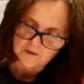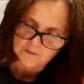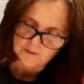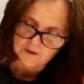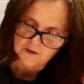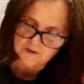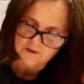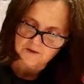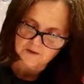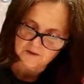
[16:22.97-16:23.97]

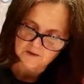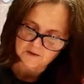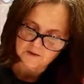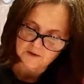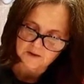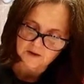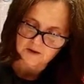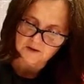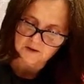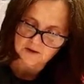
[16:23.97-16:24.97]
because, like I say,
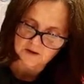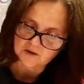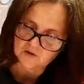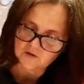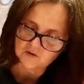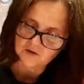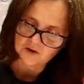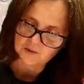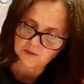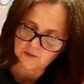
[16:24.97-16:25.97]
it's
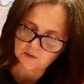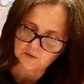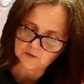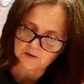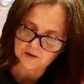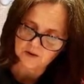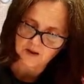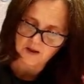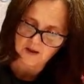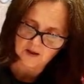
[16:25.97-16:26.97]
extremely warm
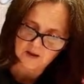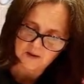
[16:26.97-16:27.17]
today,